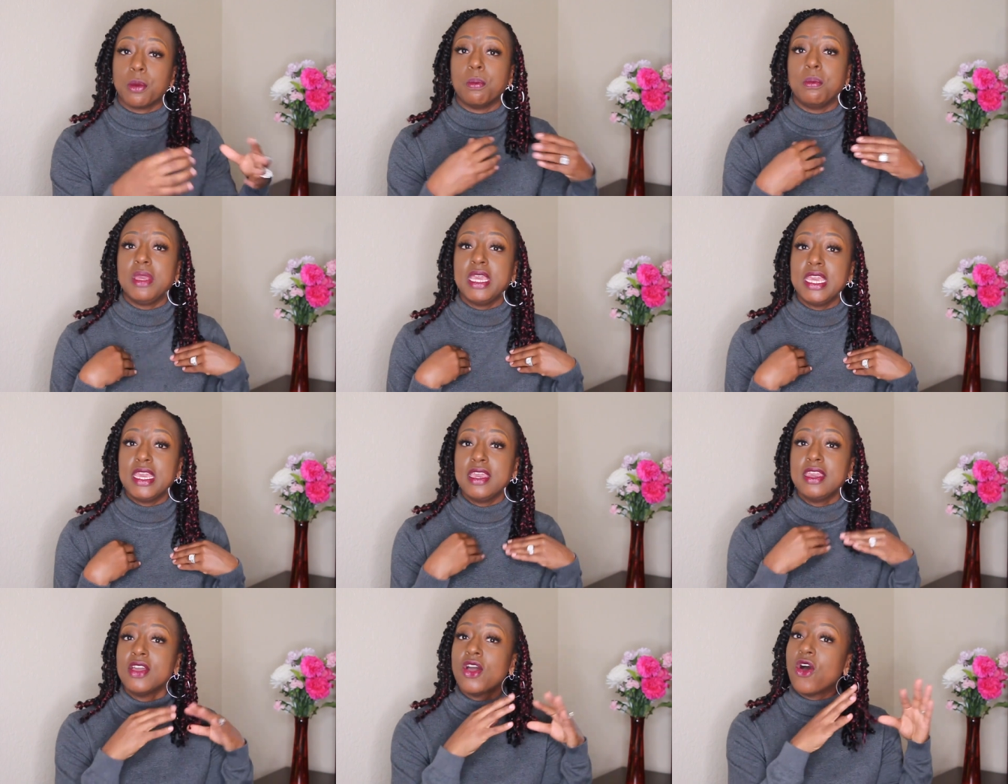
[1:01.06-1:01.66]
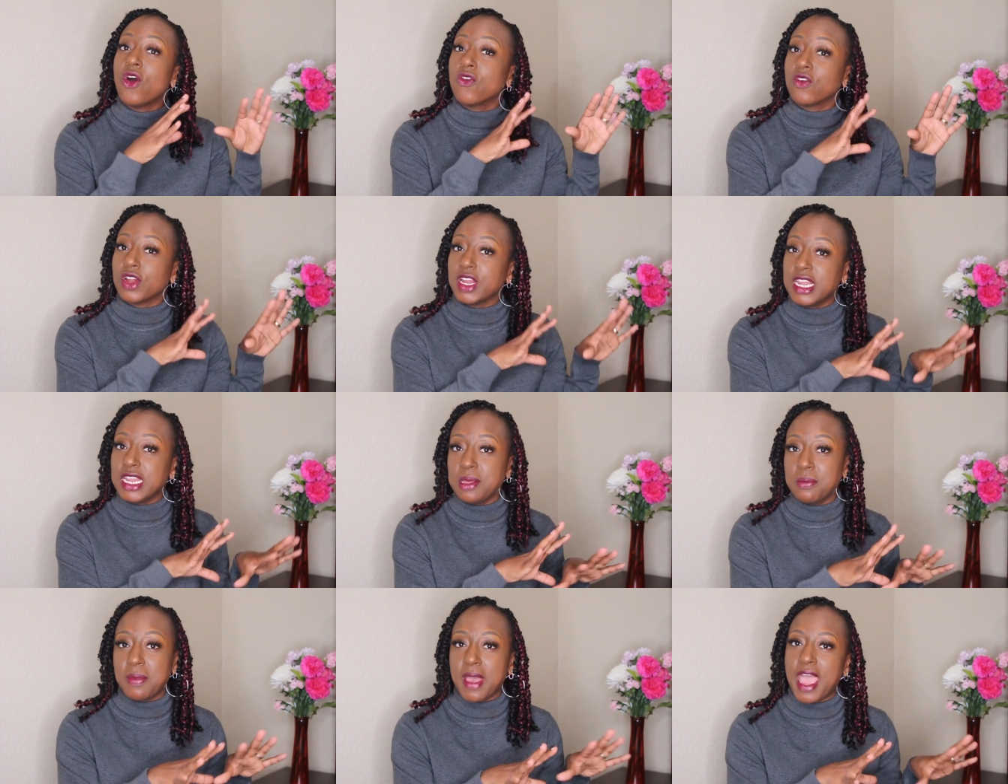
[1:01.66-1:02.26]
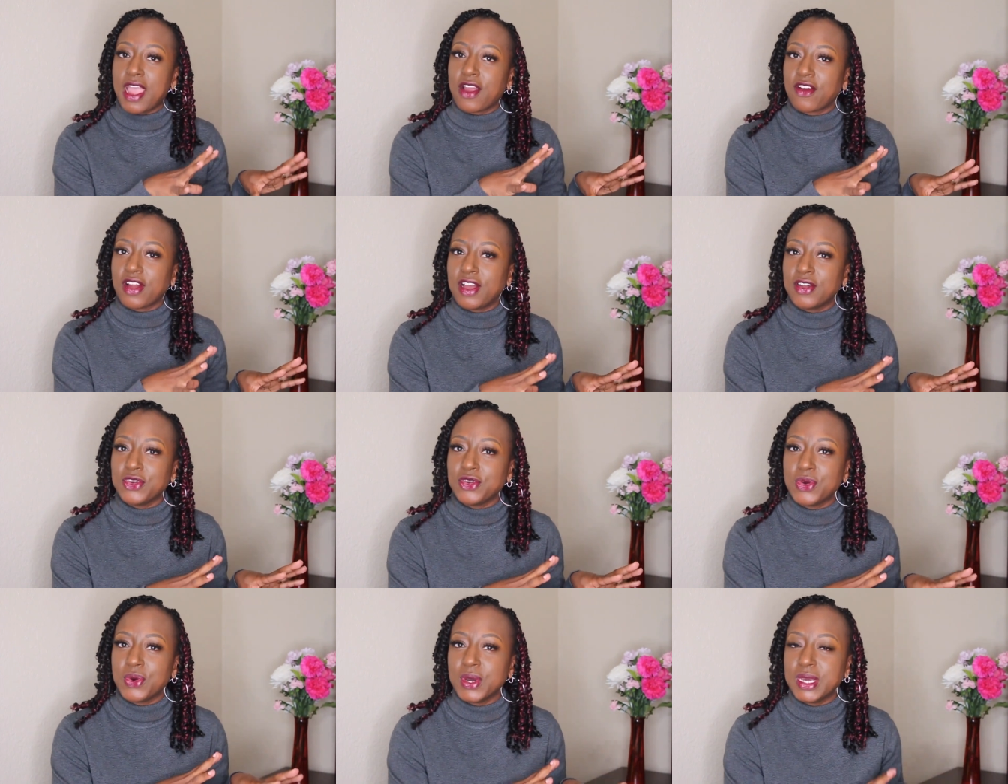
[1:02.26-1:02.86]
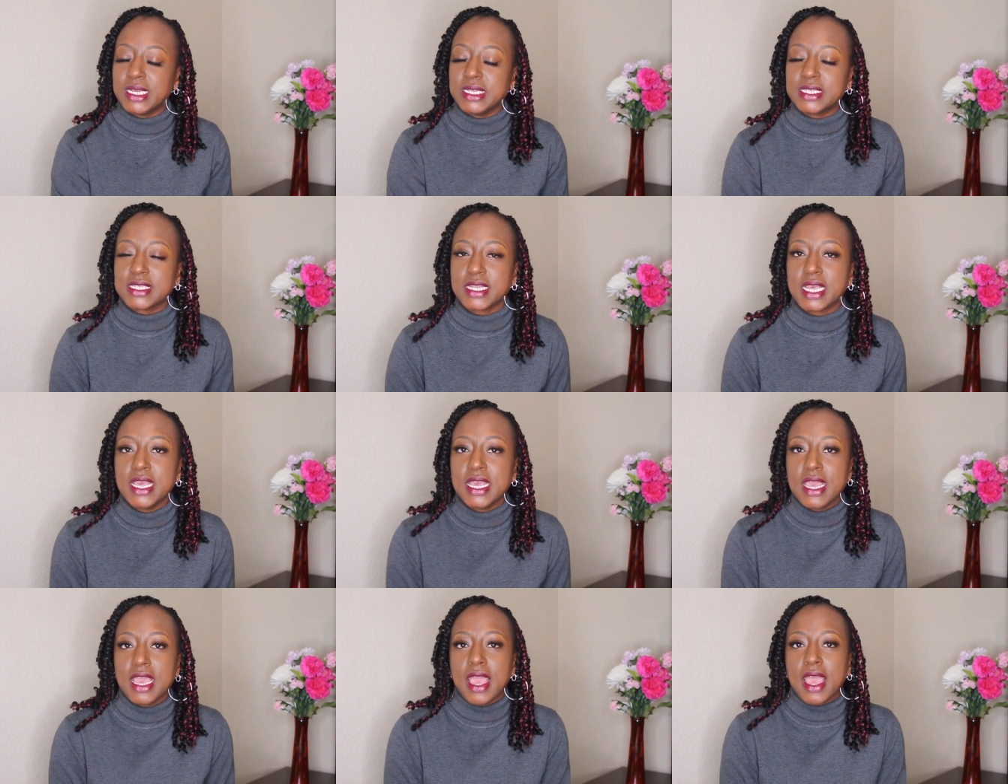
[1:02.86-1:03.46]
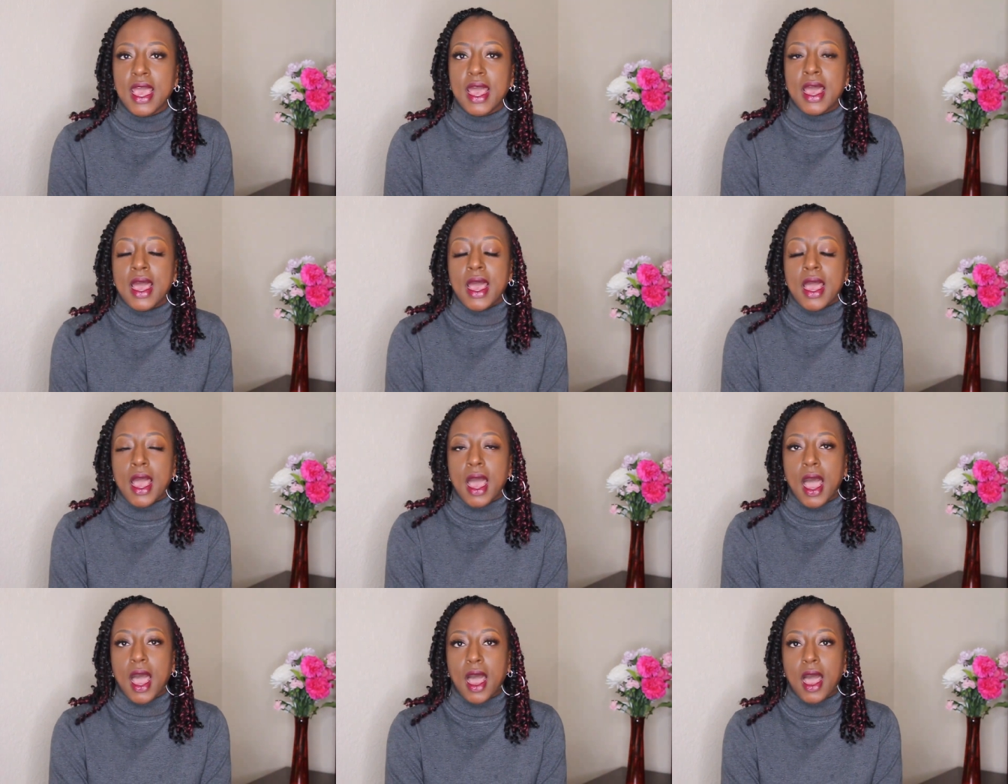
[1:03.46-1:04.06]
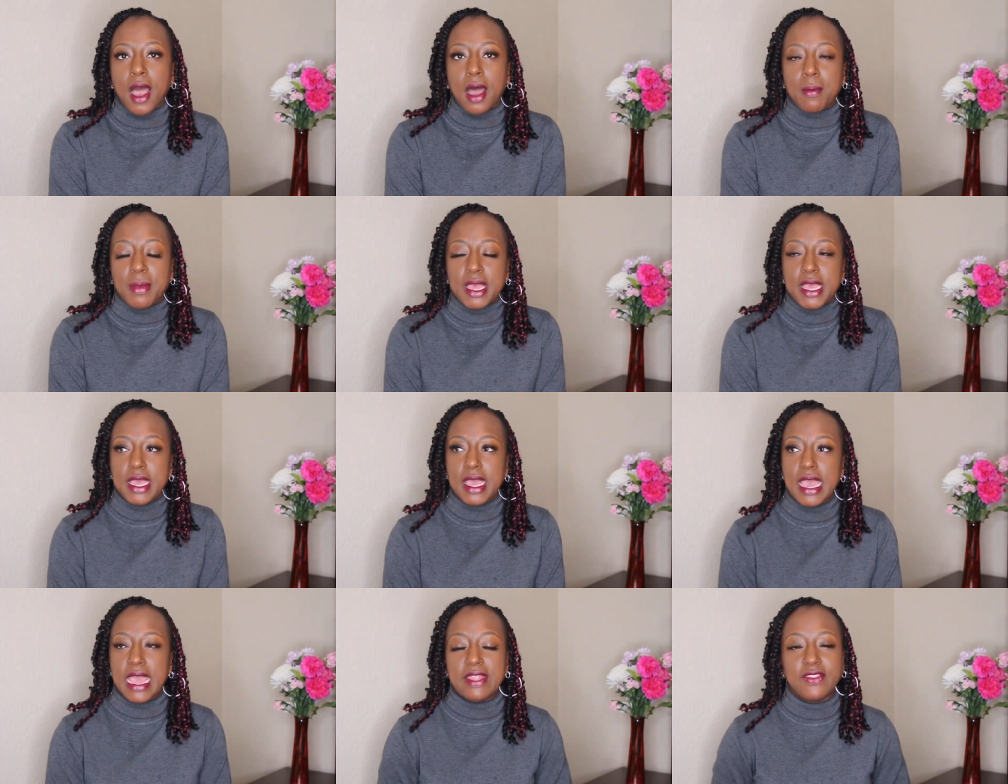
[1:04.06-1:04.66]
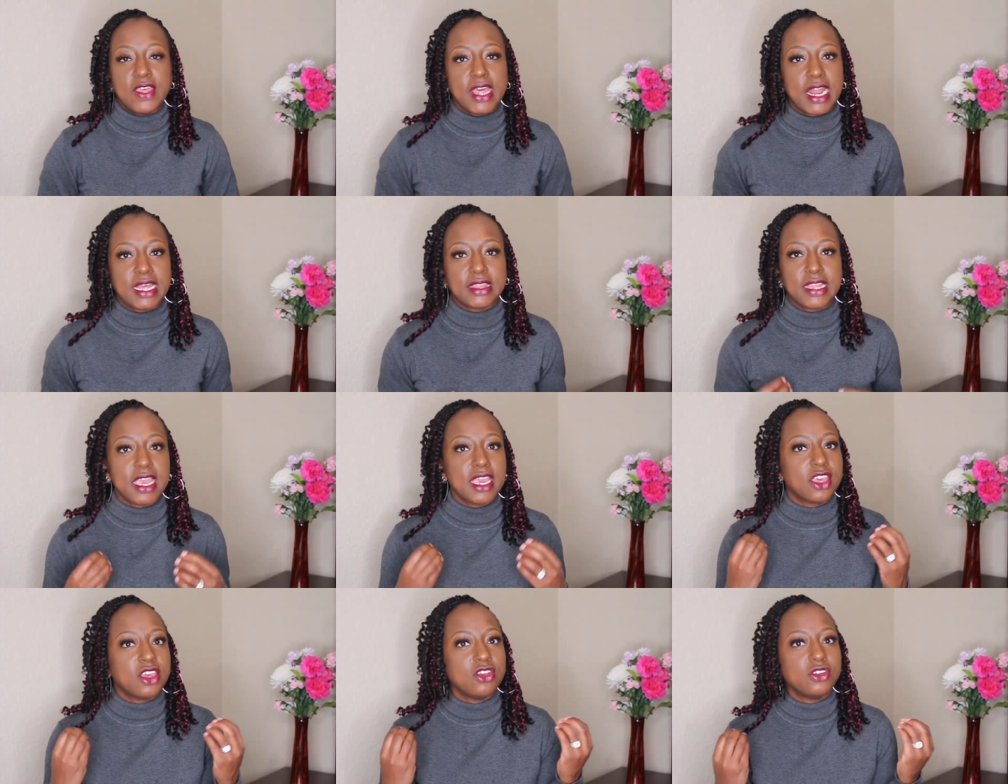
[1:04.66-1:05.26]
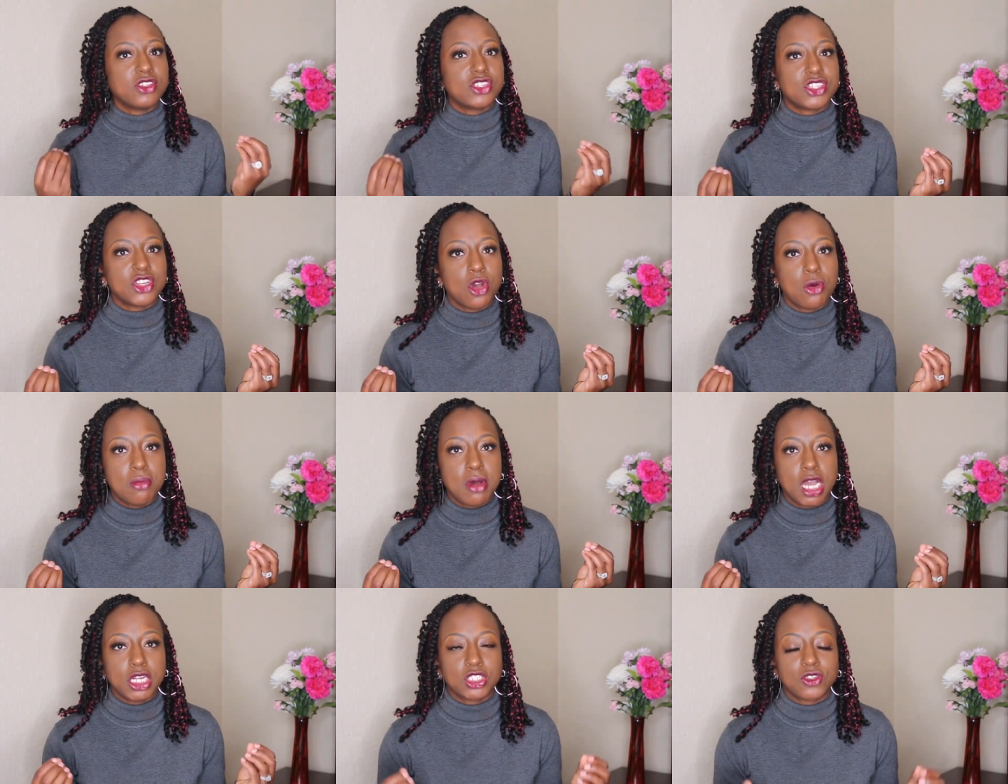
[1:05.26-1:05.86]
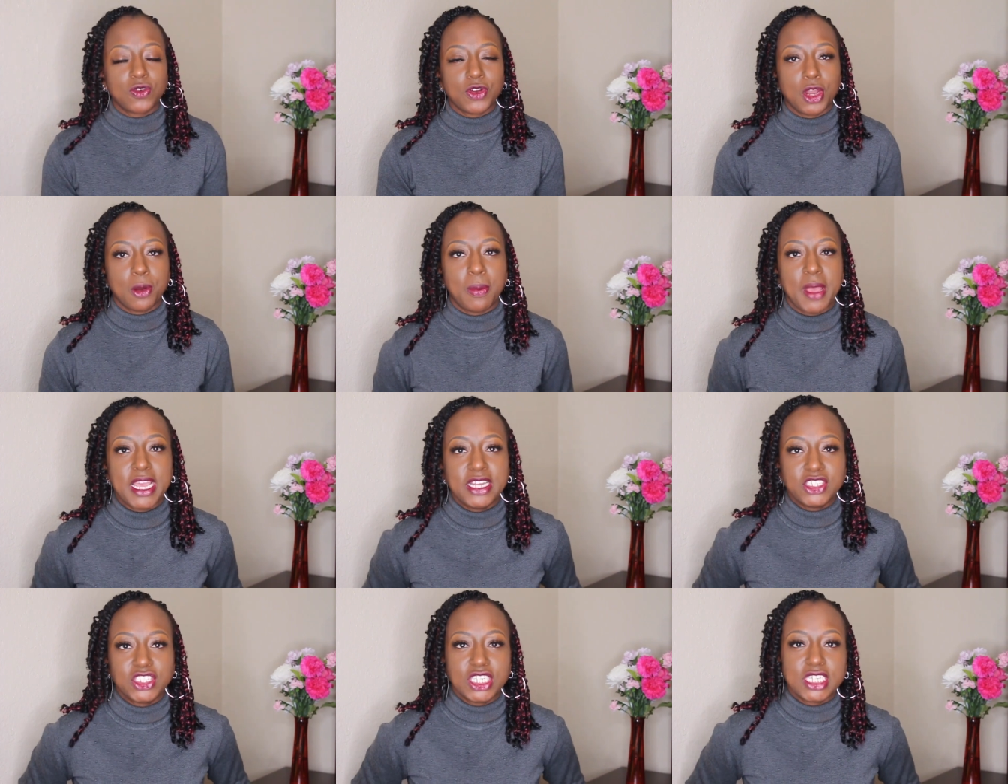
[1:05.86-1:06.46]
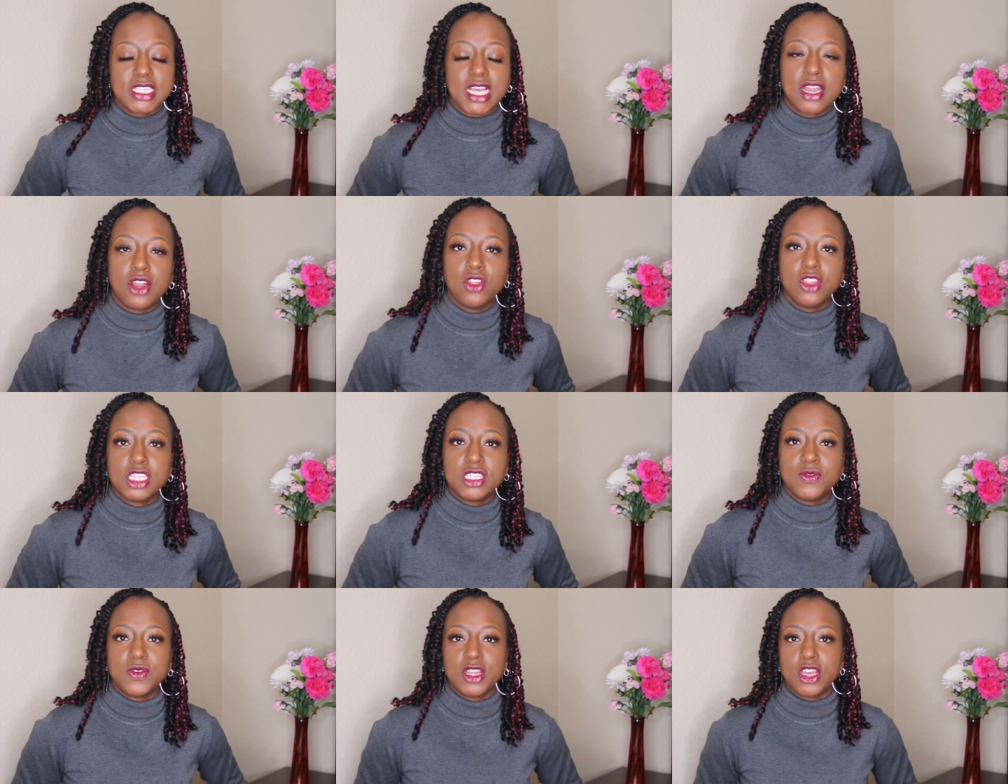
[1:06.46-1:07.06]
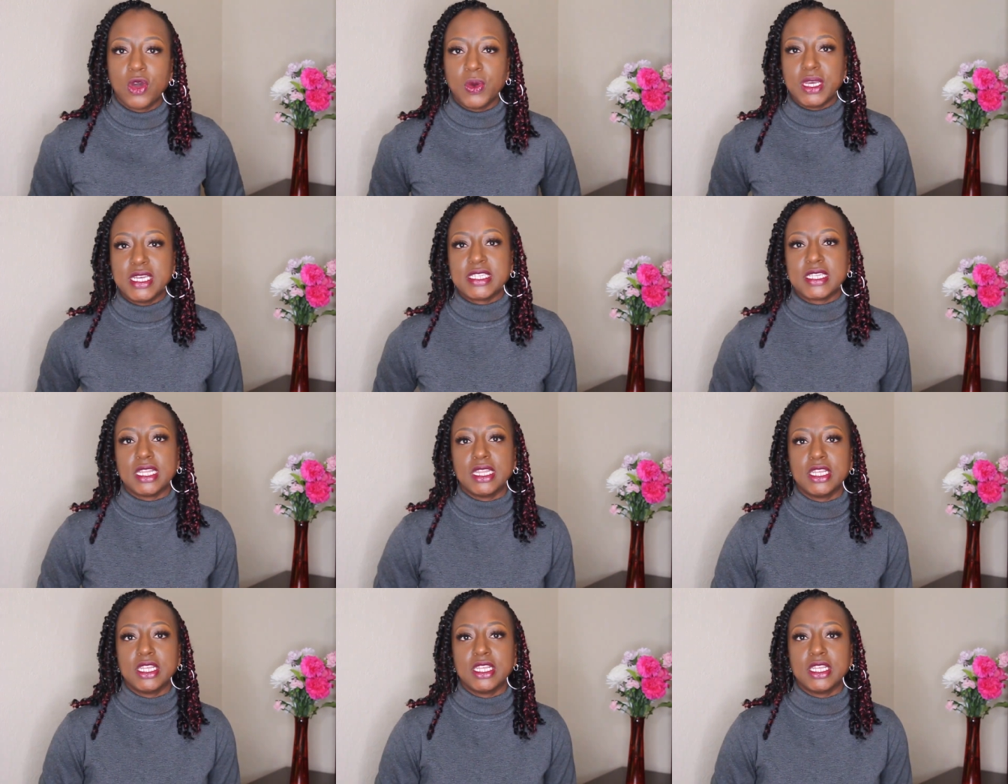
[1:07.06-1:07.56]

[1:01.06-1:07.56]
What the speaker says: me over any background noise. And then I thank you so much for your patience. I know this video is